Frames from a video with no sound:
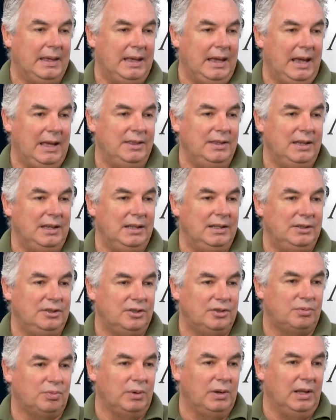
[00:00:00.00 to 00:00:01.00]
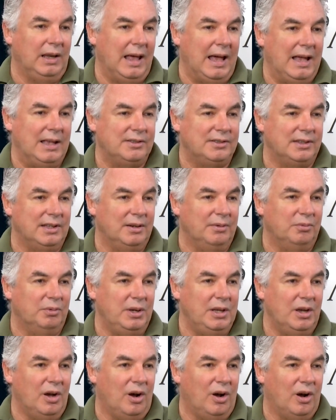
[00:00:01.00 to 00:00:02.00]
and then just realize that
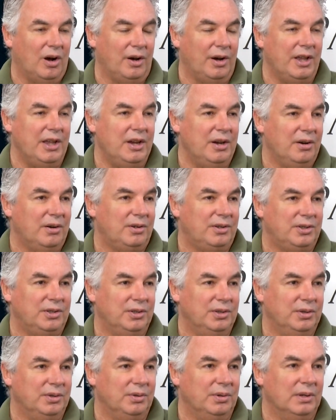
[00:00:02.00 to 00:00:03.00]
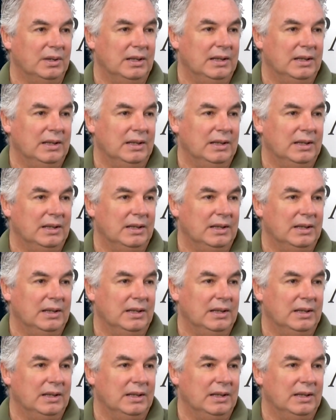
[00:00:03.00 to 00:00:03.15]
we are here to